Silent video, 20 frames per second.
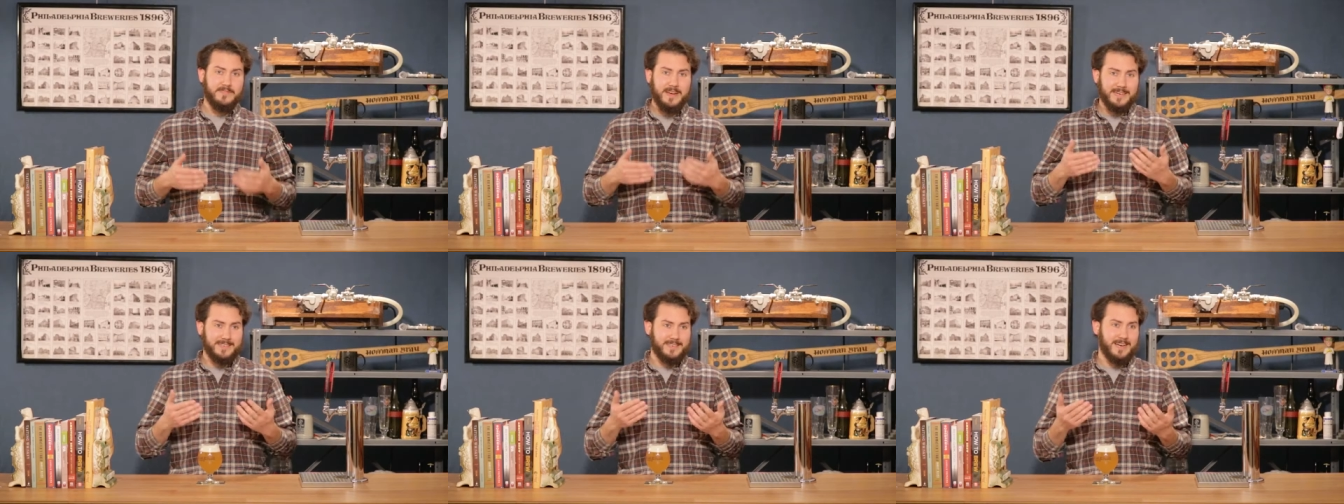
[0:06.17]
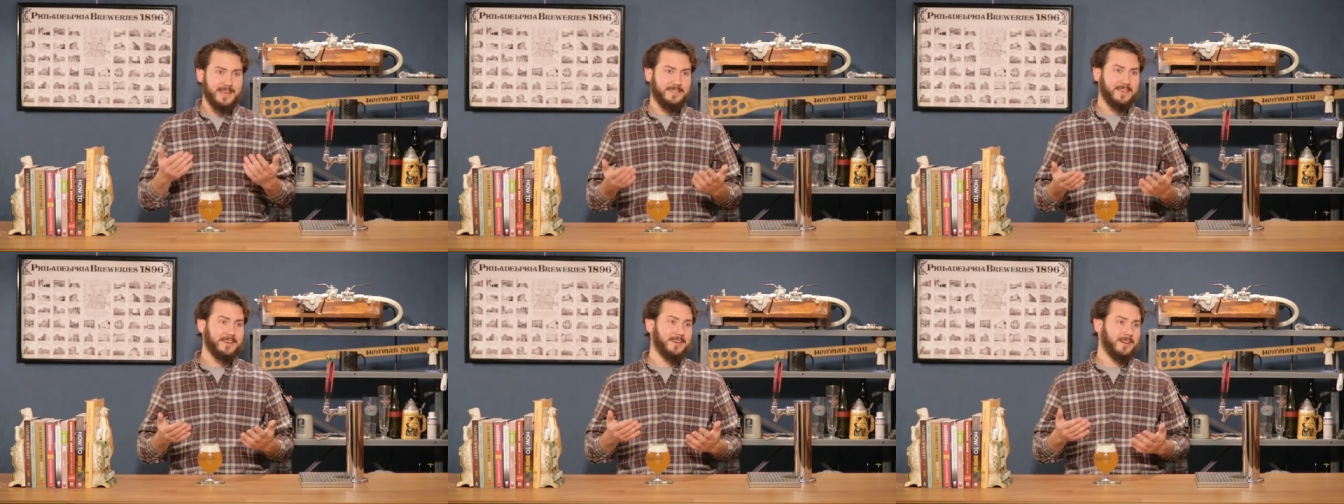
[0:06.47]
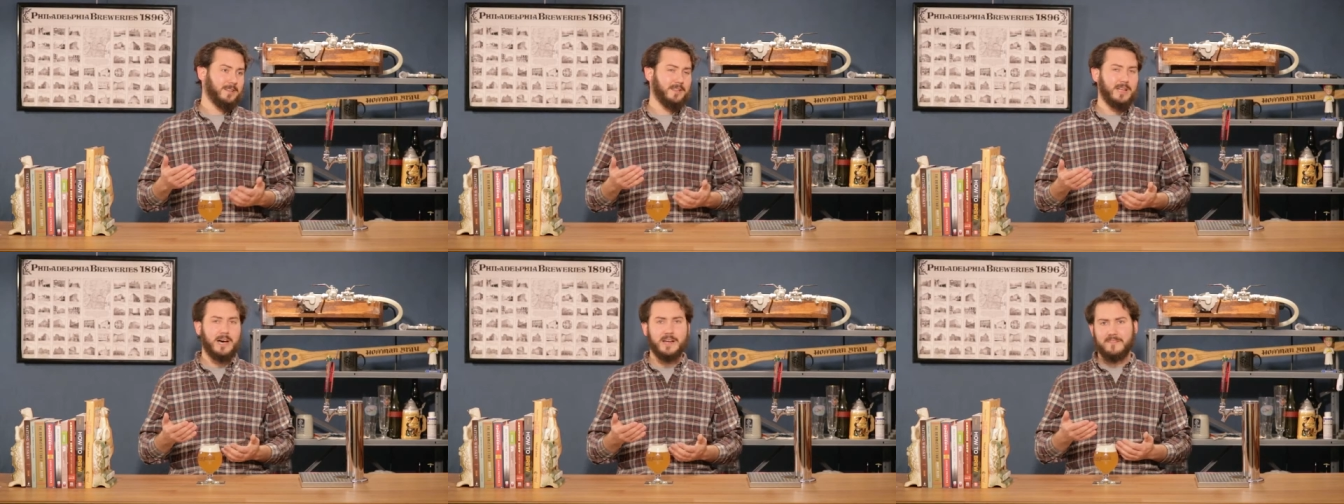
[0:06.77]
fact, I think
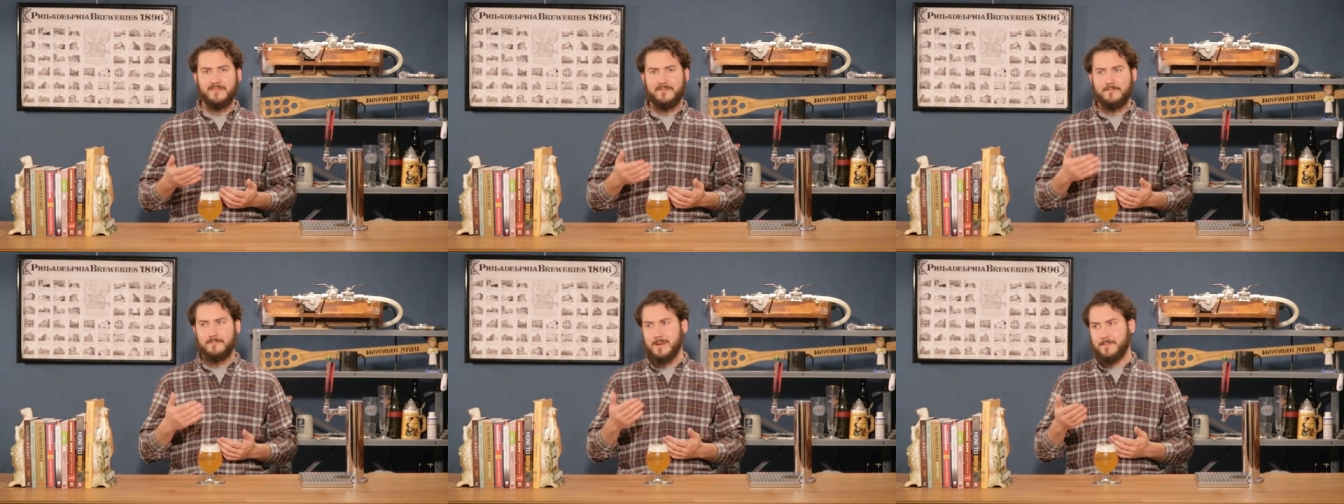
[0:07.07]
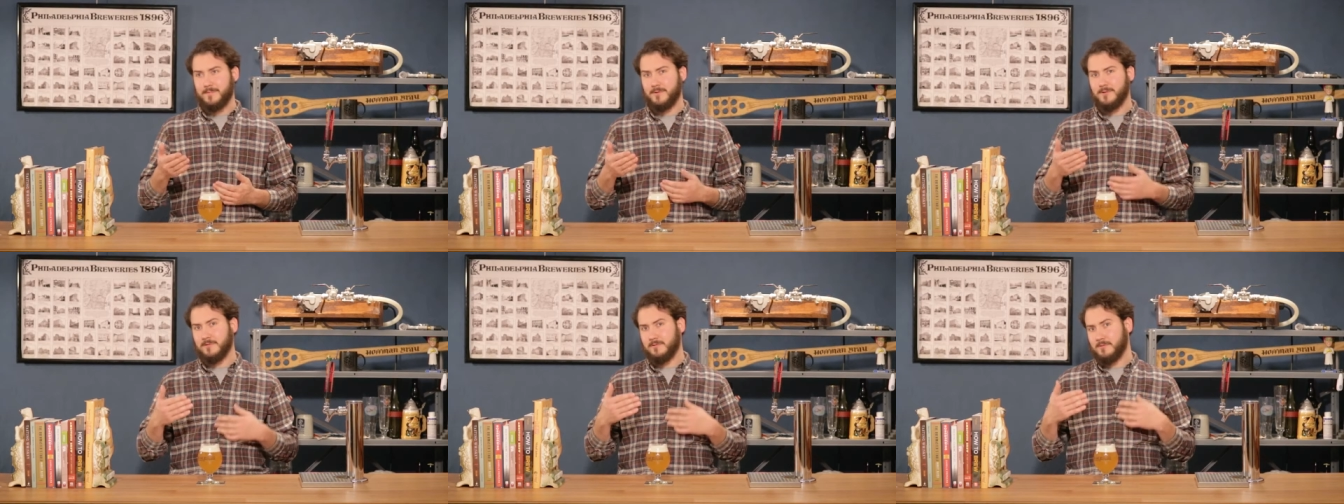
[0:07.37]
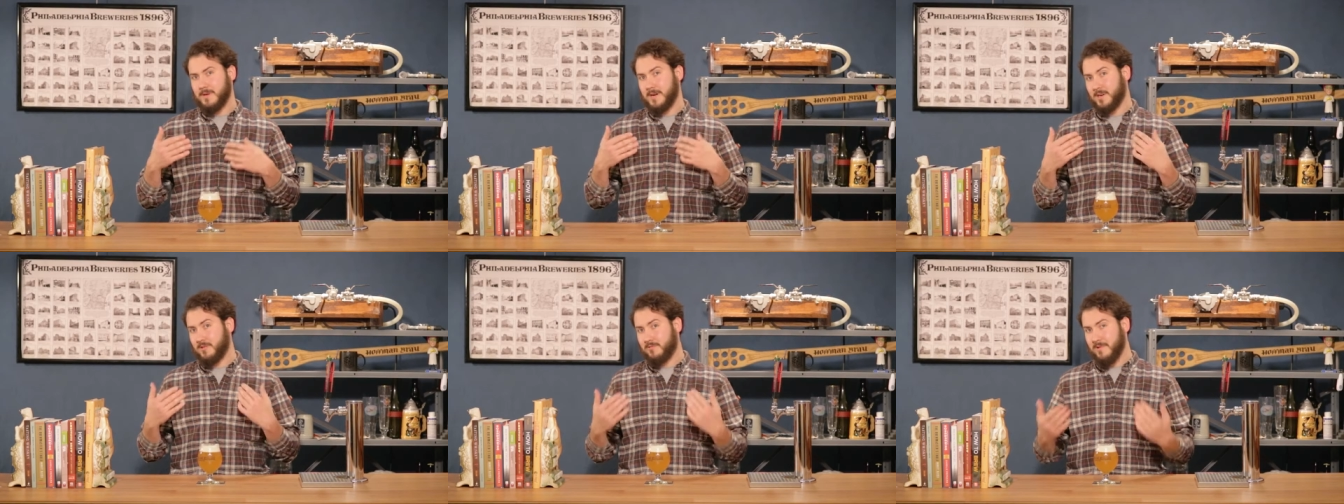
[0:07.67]
a lot of people
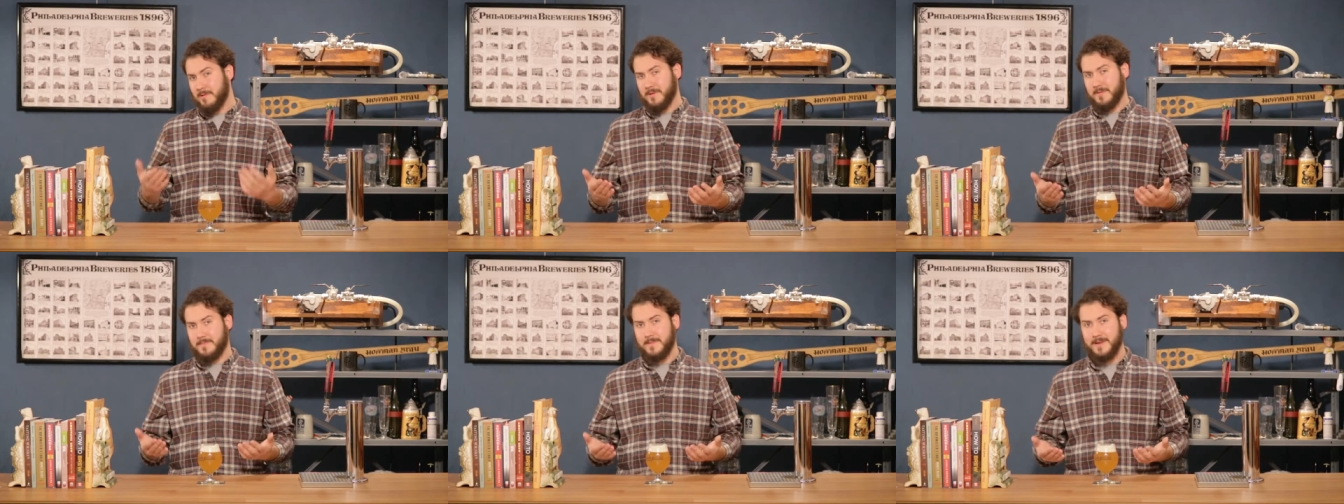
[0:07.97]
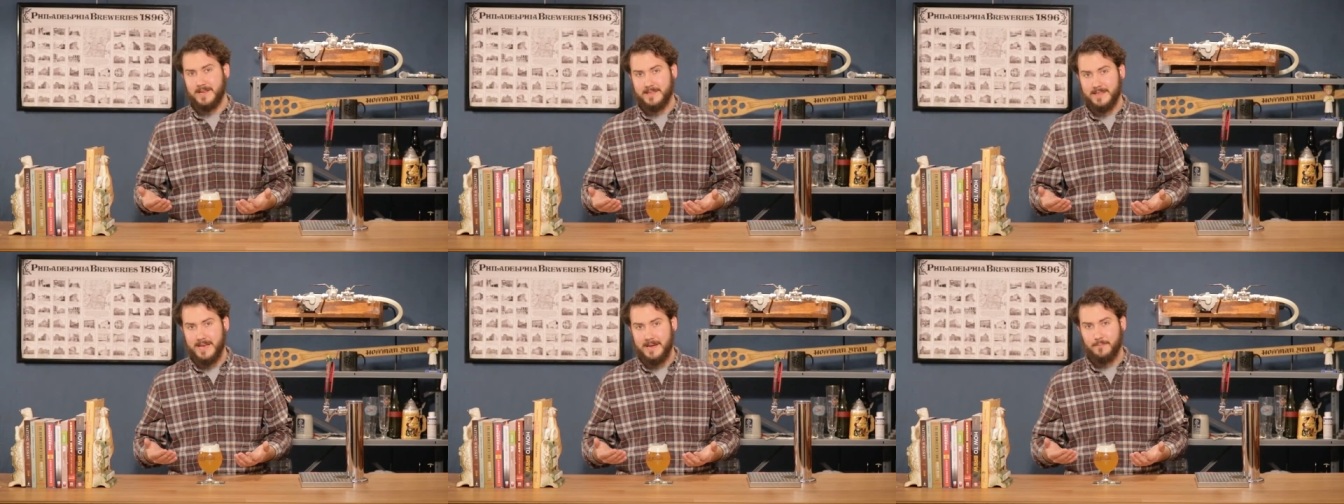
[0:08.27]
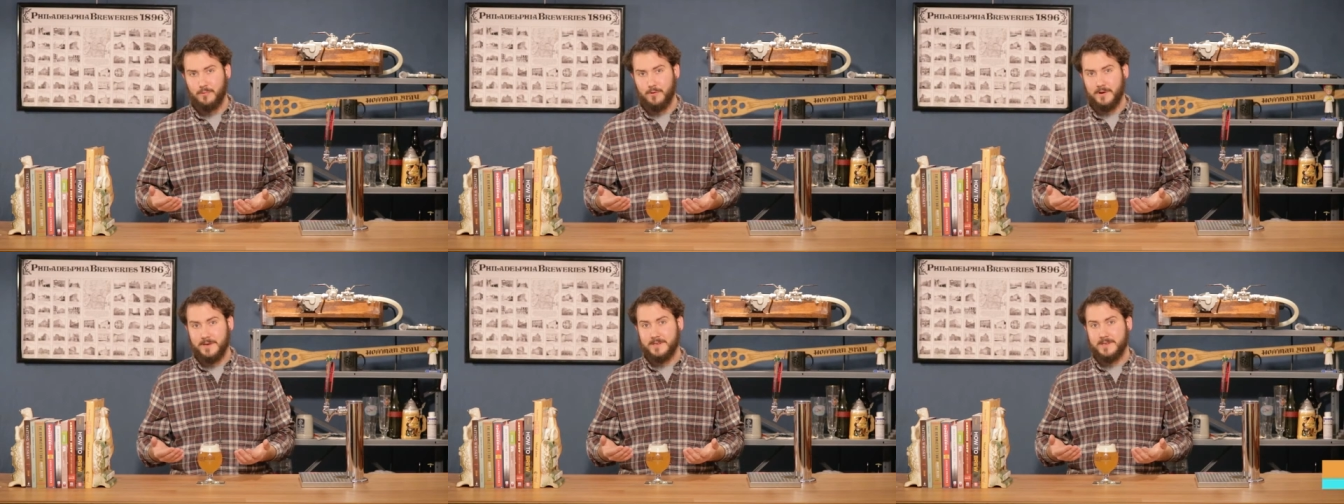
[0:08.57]
agree with me on that
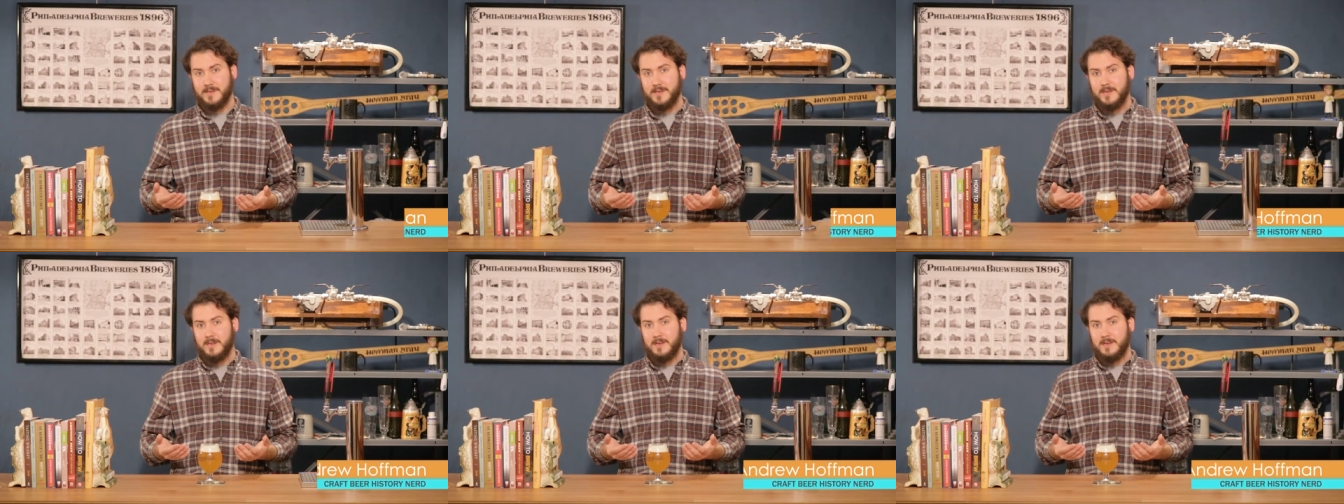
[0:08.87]
point.